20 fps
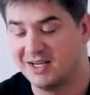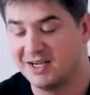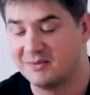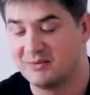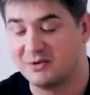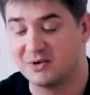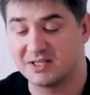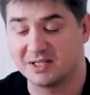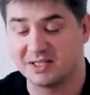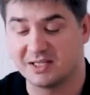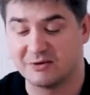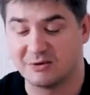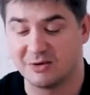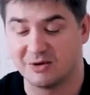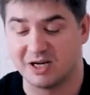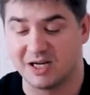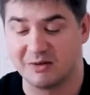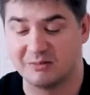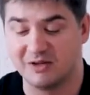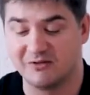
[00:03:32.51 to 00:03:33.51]
Enter
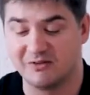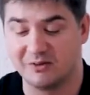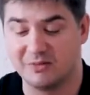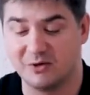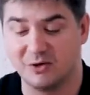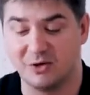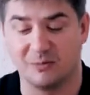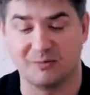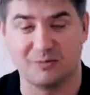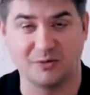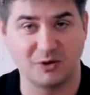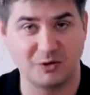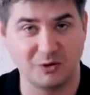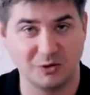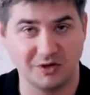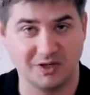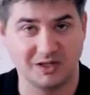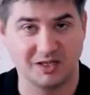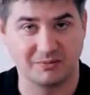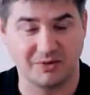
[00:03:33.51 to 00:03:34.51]
them and see the
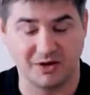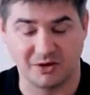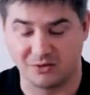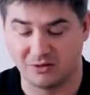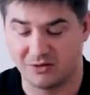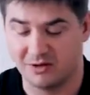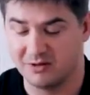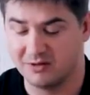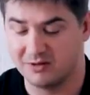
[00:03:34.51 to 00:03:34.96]
welcome message.